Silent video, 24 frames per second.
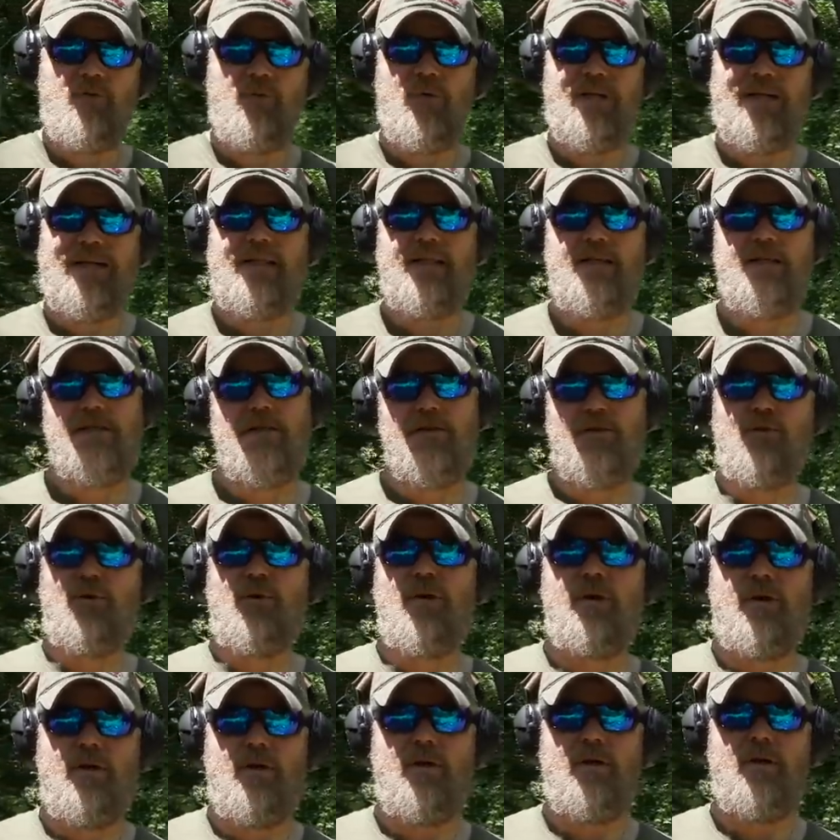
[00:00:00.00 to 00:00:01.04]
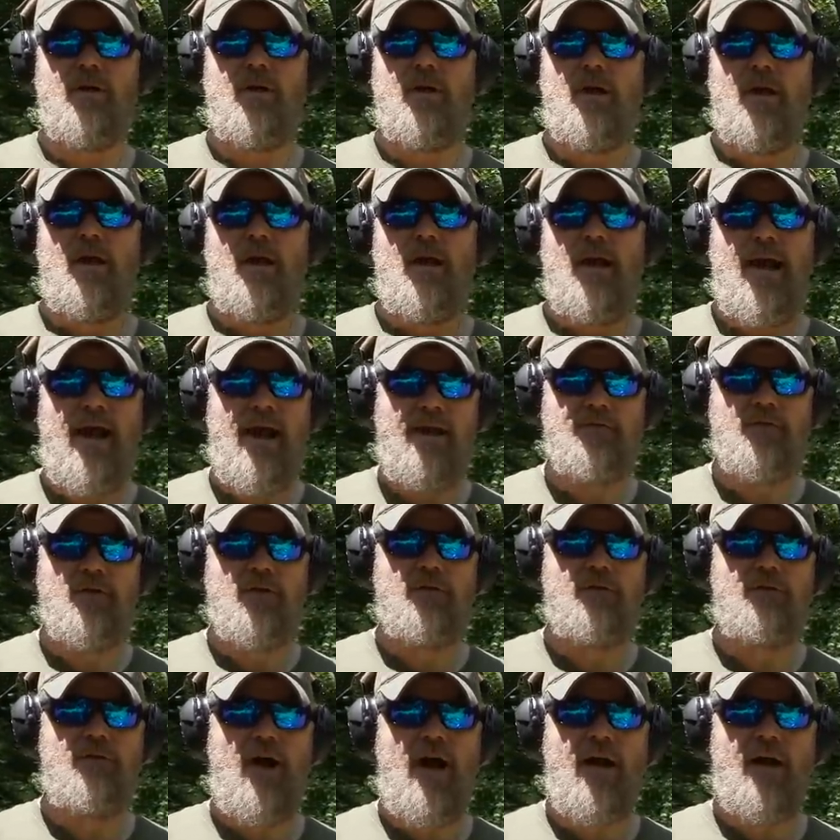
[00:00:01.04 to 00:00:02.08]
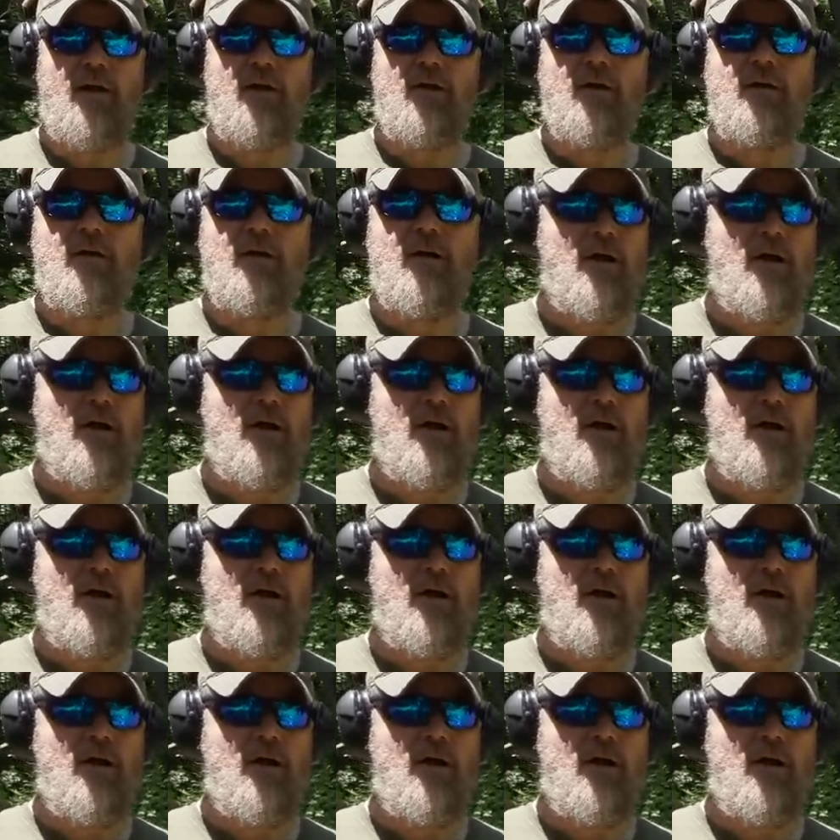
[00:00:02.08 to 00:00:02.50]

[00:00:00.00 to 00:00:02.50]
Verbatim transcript: to release the trigger after you fire.